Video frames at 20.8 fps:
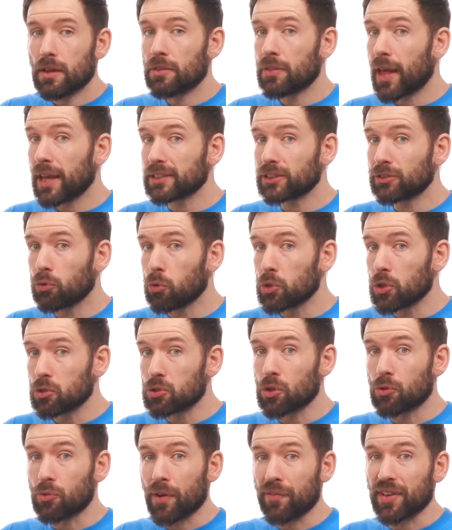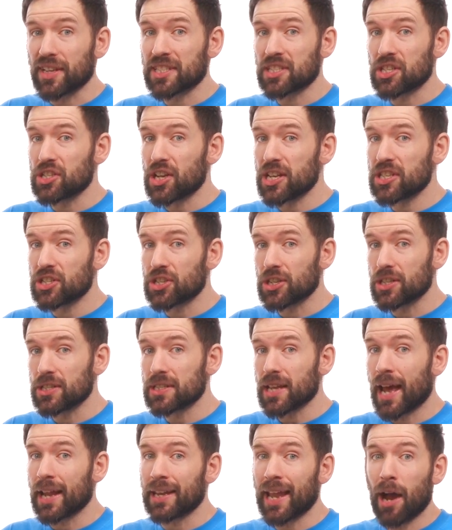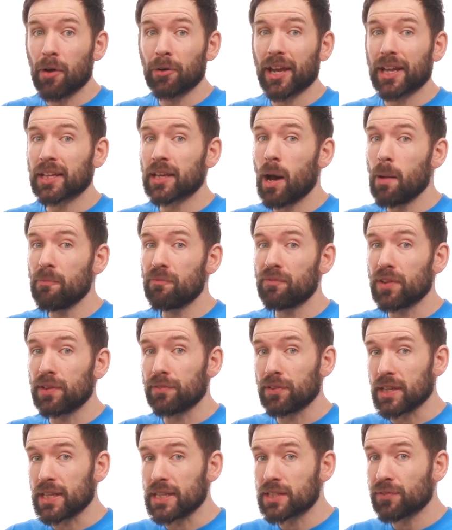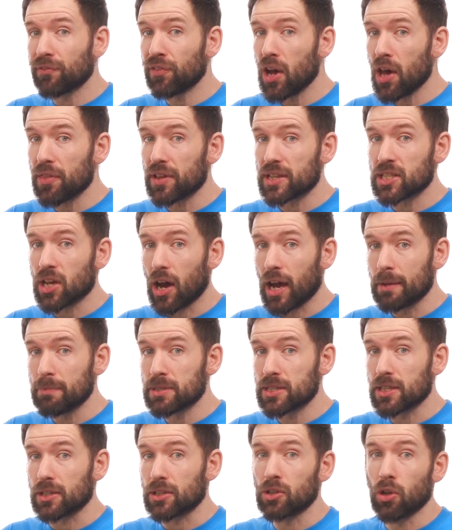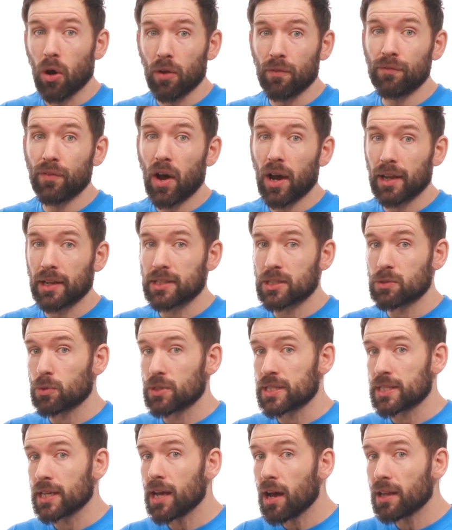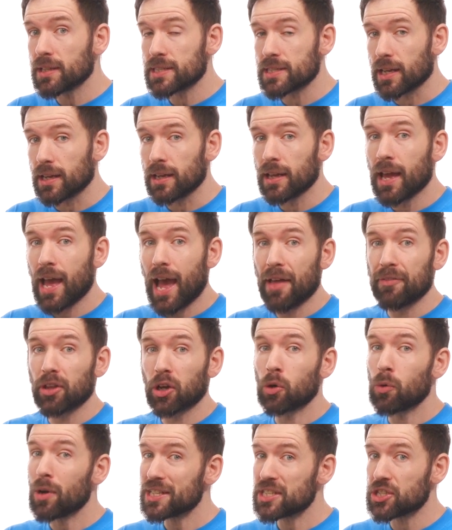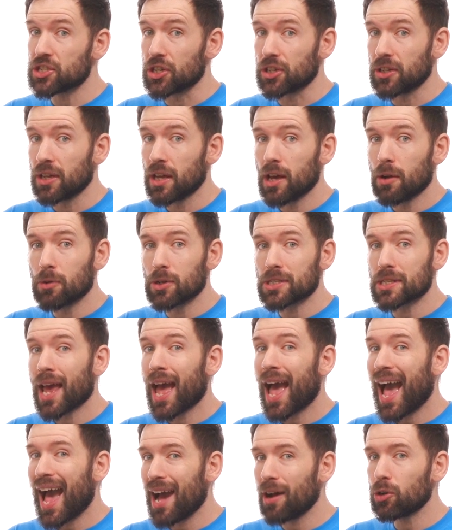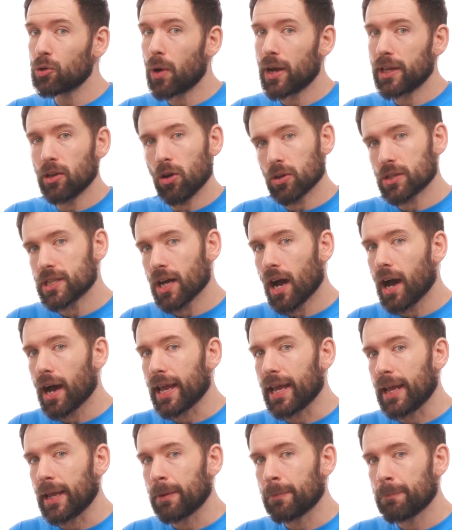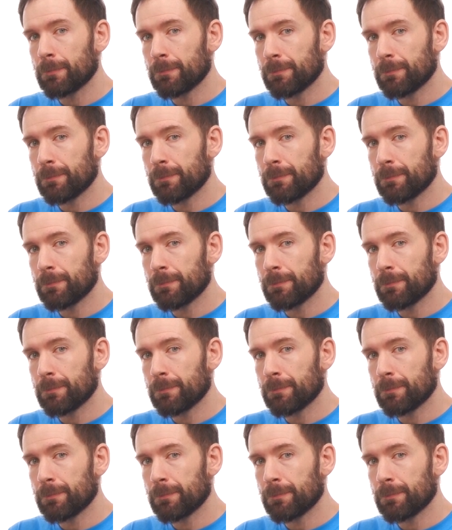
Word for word: Thanks for all your terrific suggestions, and now get comfy for these further times that non-violence was the answer, and the question was, how do I not die?